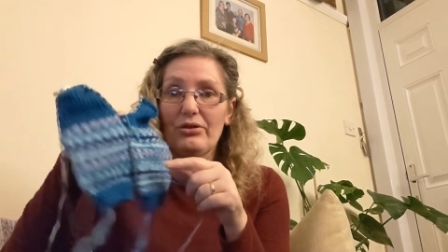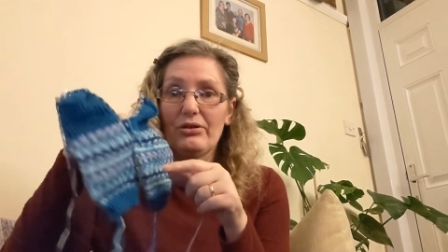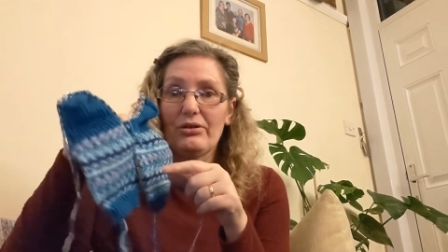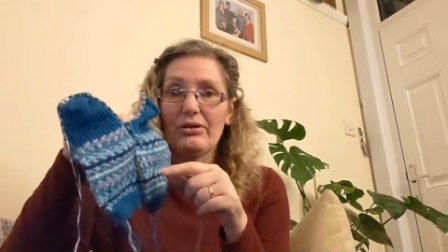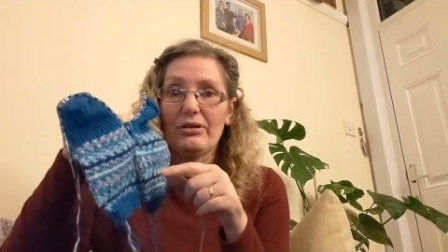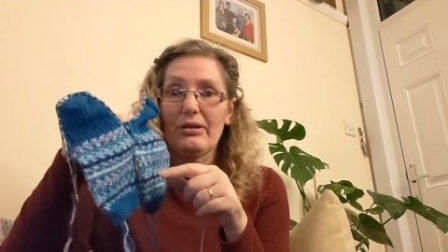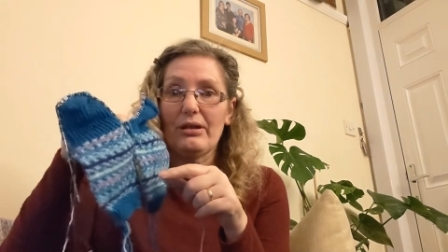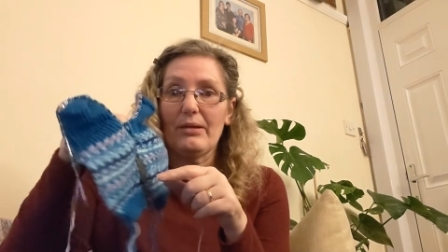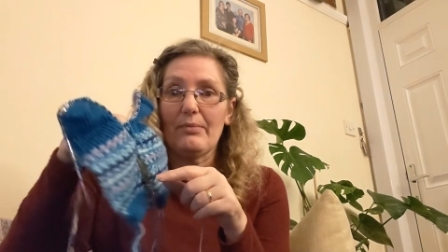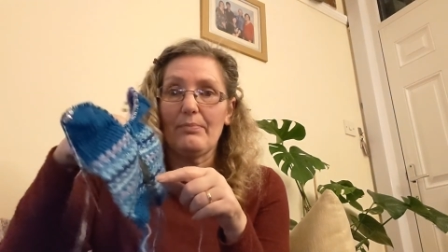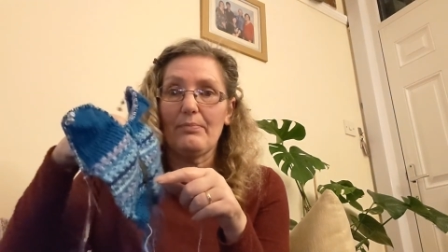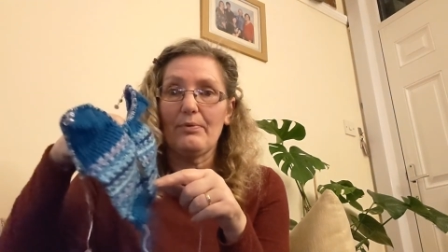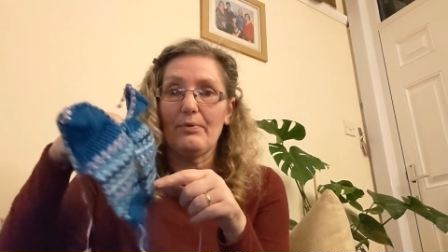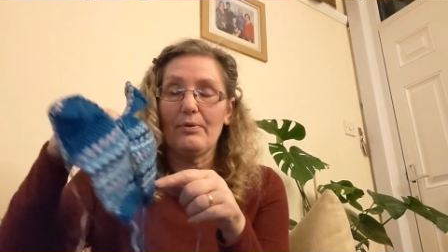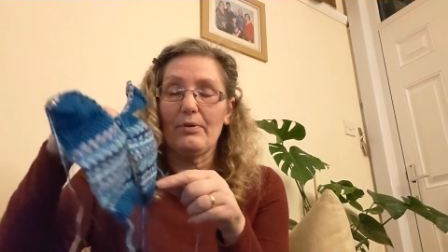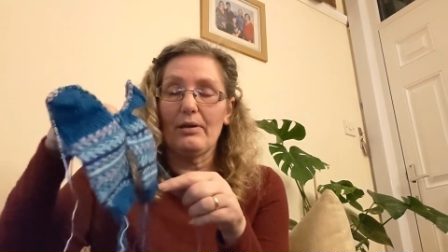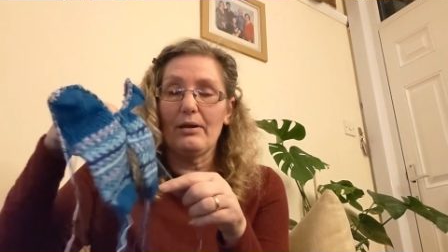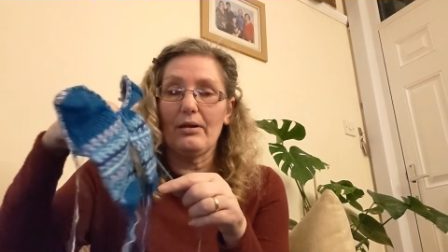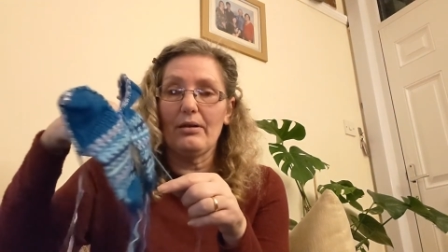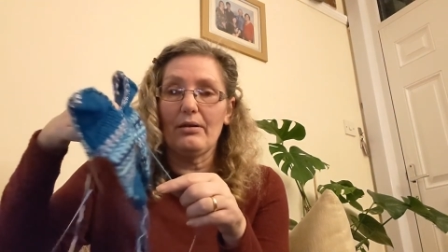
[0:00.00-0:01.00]
So yeah, but
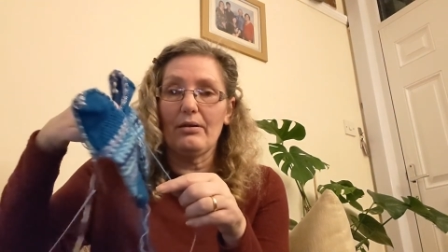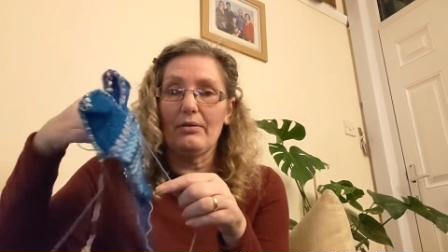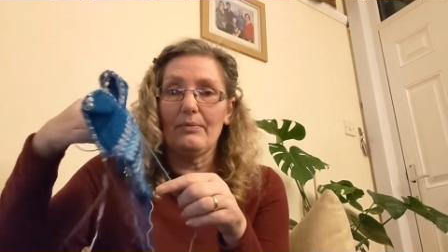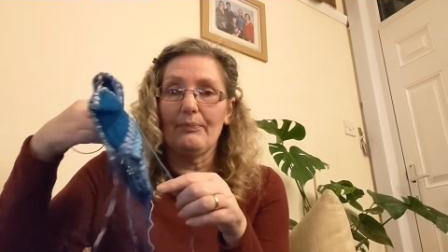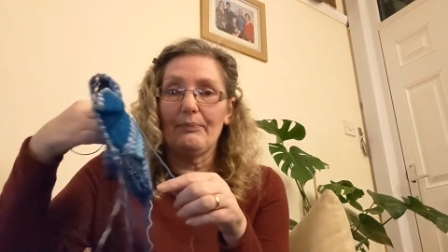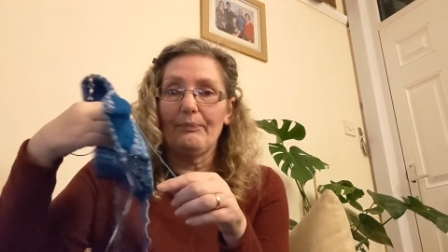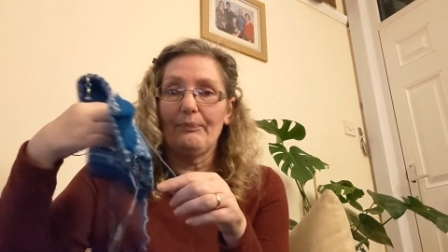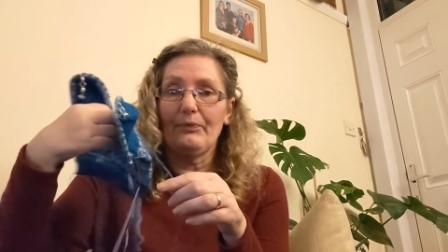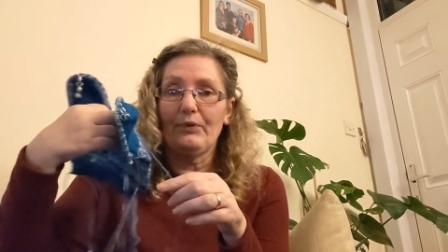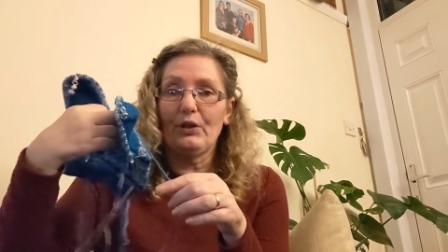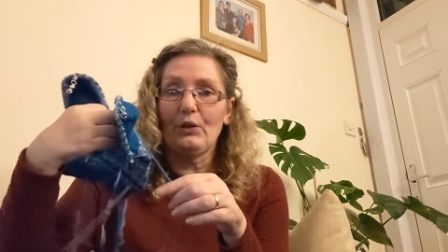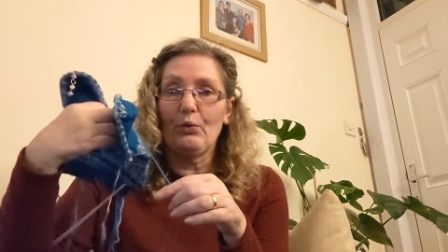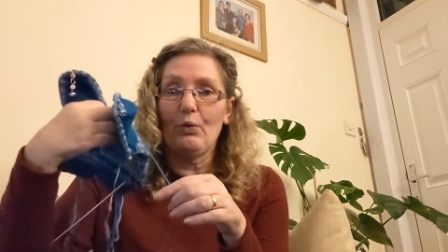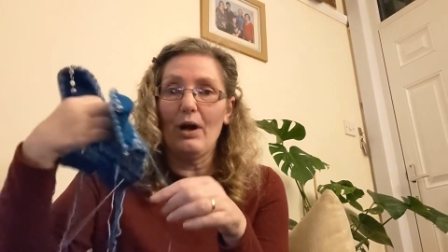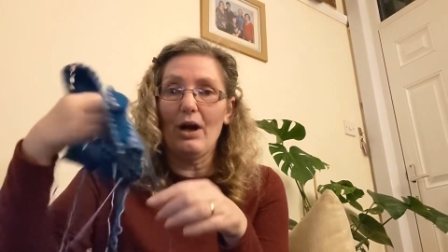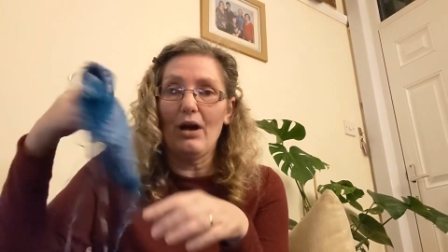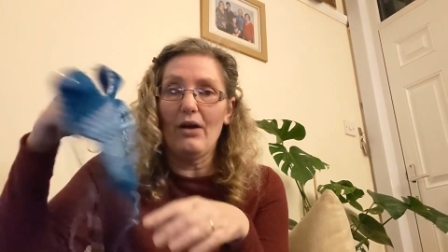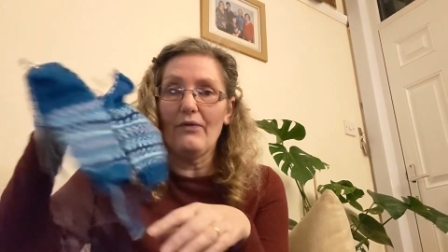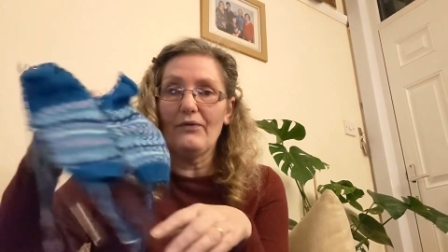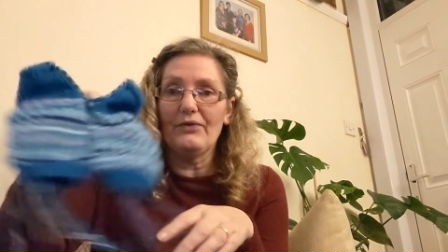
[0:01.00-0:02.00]
um,
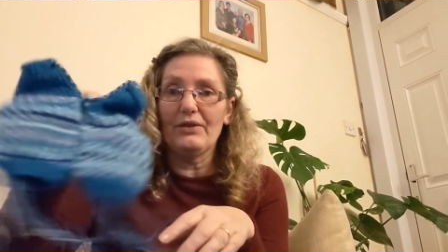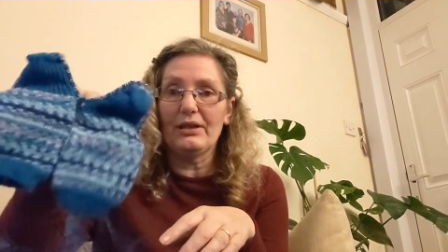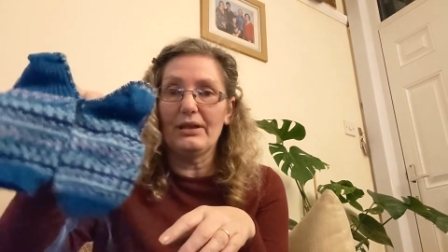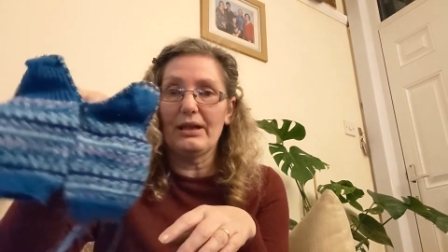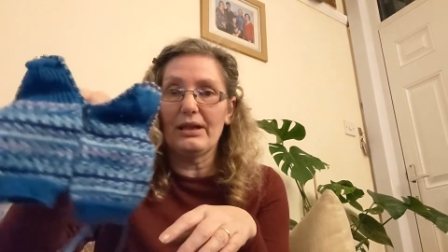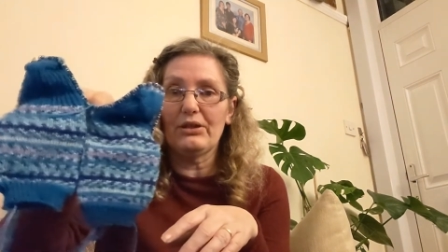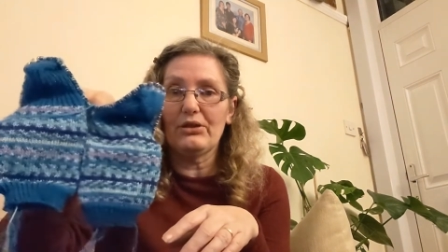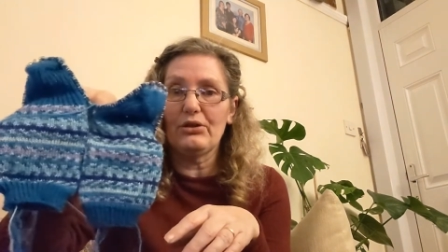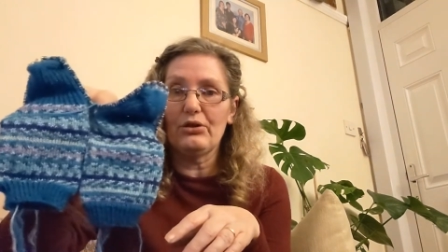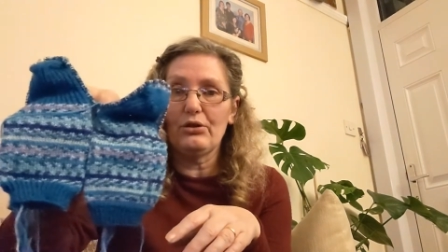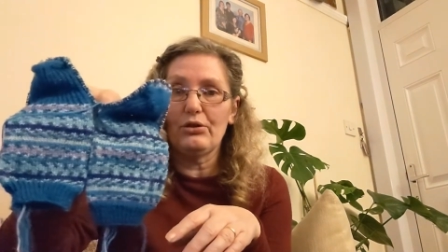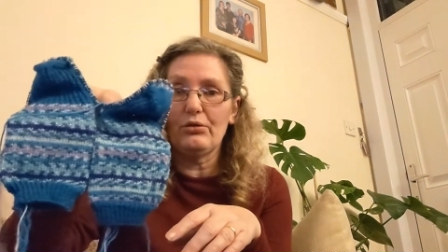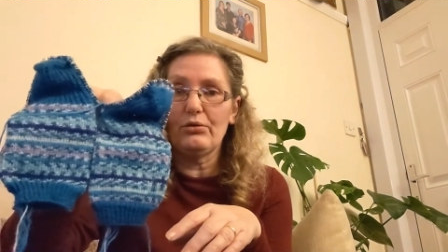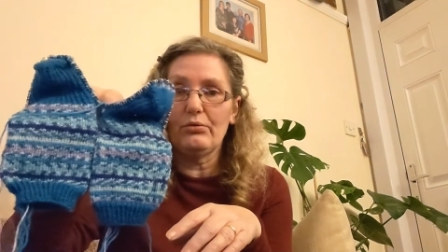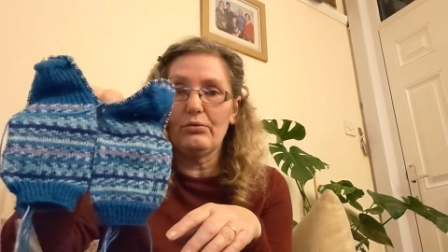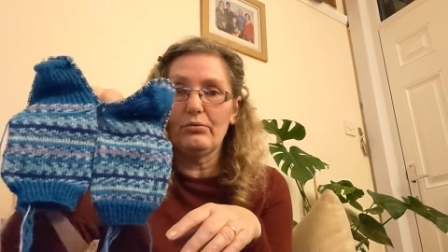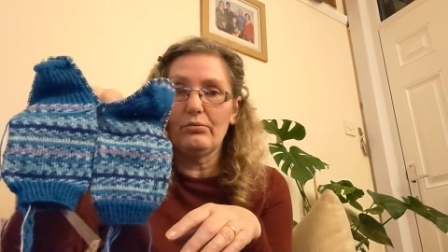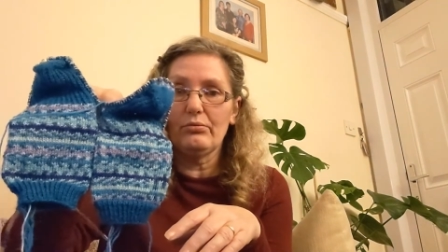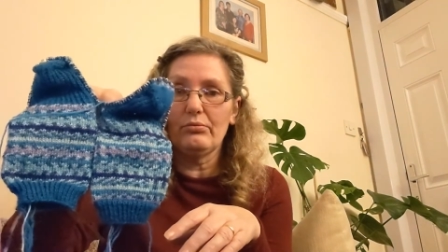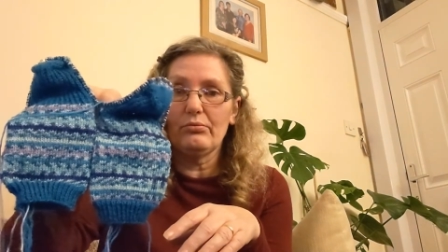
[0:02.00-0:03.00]
quite often I
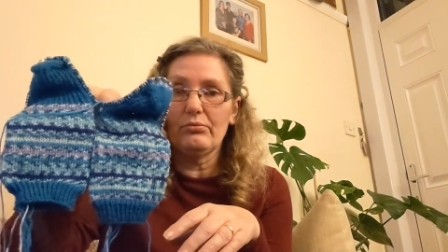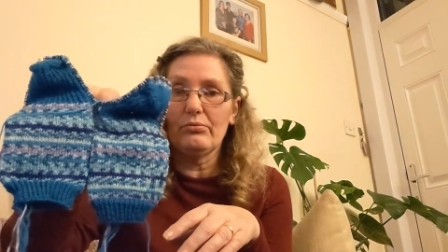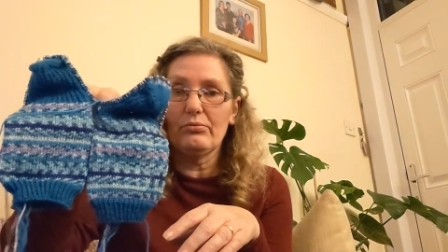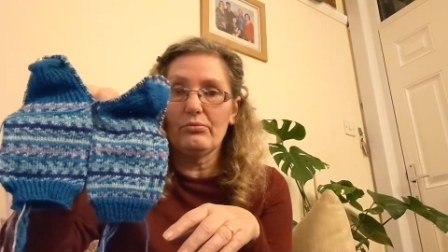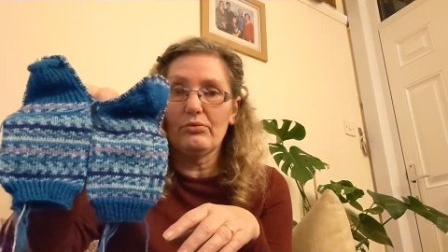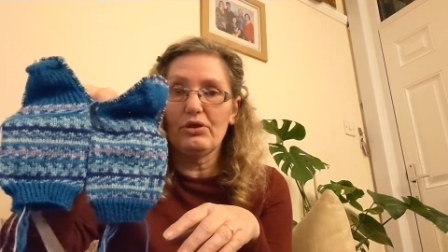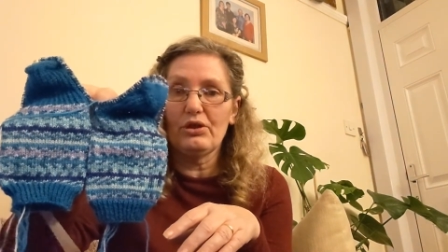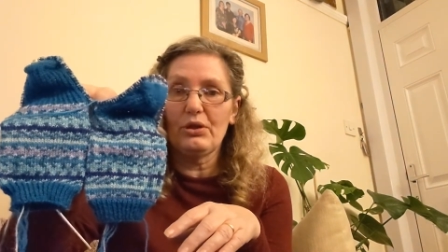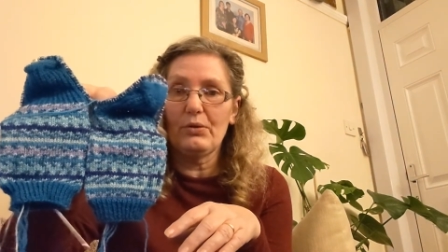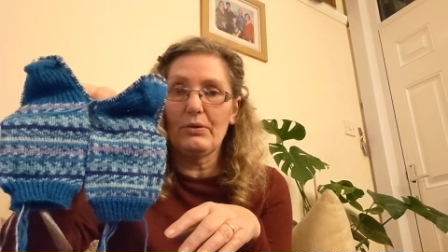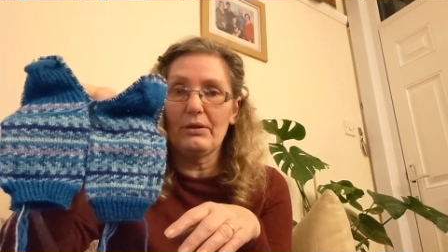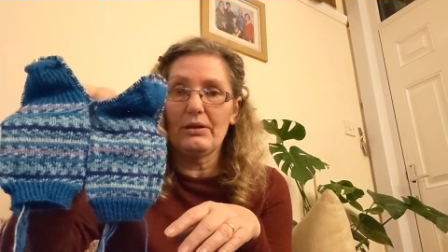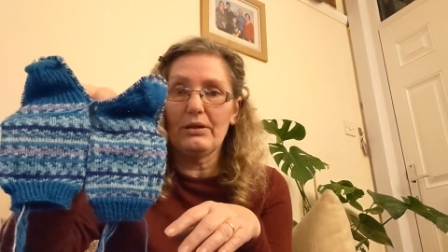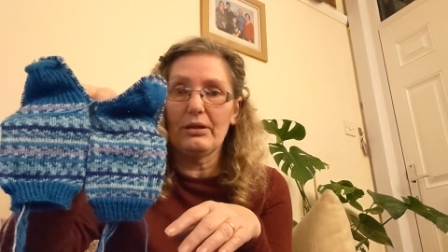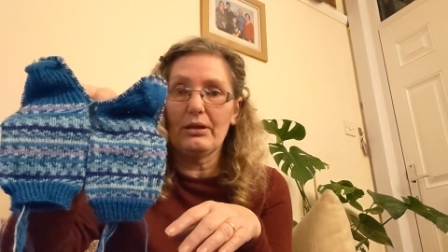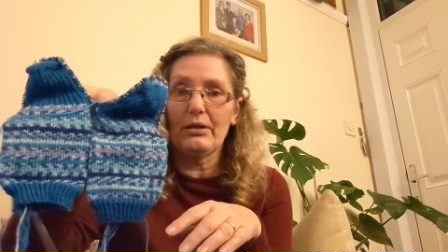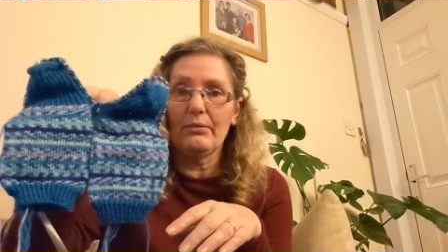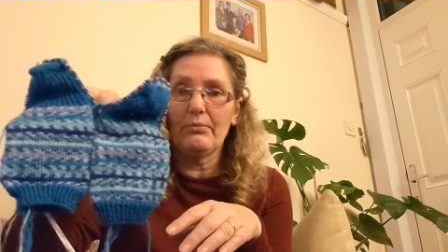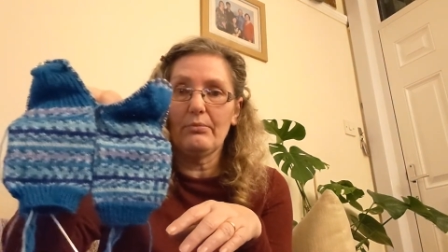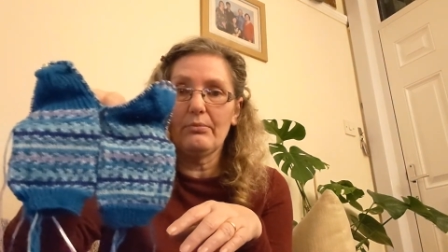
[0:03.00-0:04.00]
do two at a
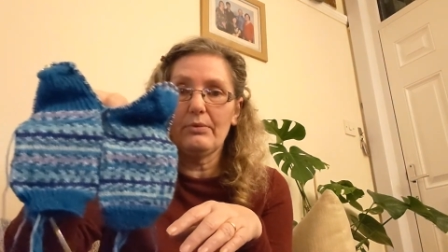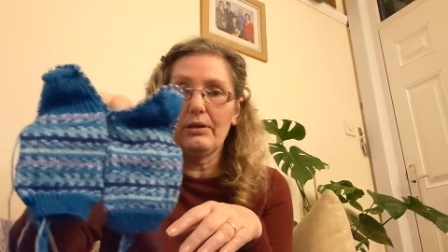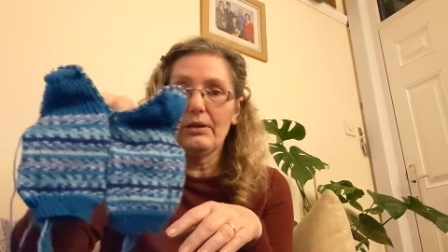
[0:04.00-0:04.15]
time.